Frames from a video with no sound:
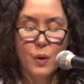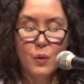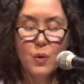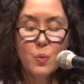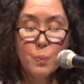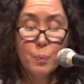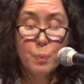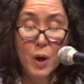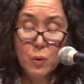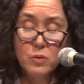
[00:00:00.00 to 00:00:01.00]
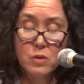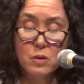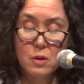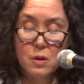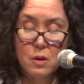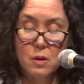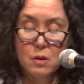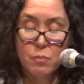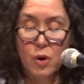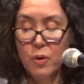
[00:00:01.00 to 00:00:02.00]
New boat?
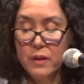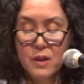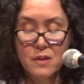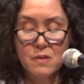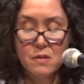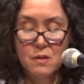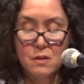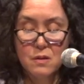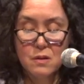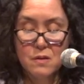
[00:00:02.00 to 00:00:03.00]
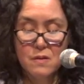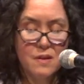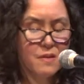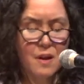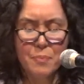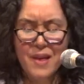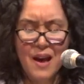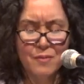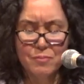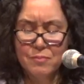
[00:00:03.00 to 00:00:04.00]
Broken this, seized up
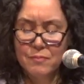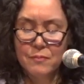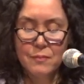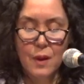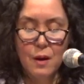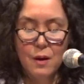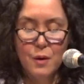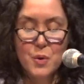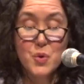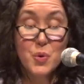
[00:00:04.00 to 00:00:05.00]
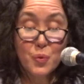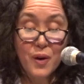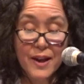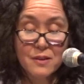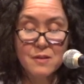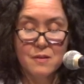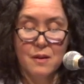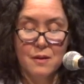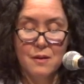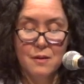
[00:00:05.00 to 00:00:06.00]
that. New
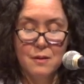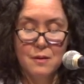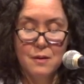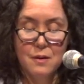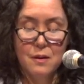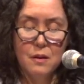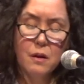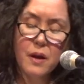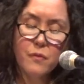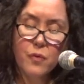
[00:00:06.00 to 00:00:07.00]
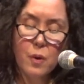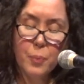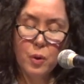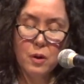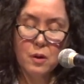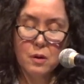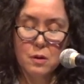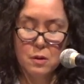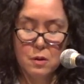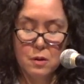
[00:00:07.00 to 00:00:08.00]
grandson. Looking for a puller?
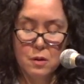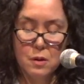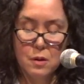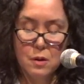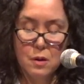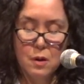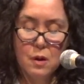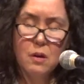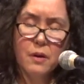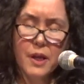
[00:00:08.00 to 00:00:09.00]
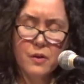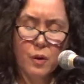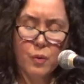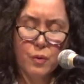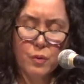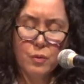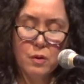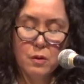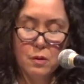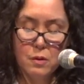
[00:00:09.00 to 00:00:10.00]
Looking to crew?
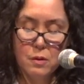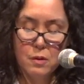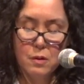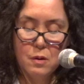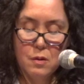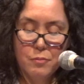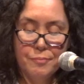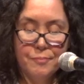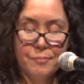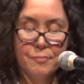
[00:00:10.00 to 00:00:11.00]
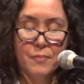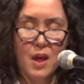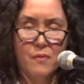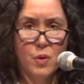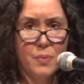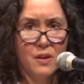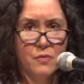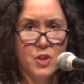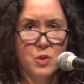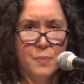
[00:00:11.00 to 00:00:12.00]
Have you picked
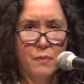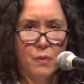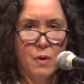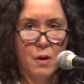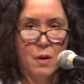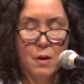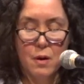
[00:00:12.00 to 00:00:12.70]
fish before?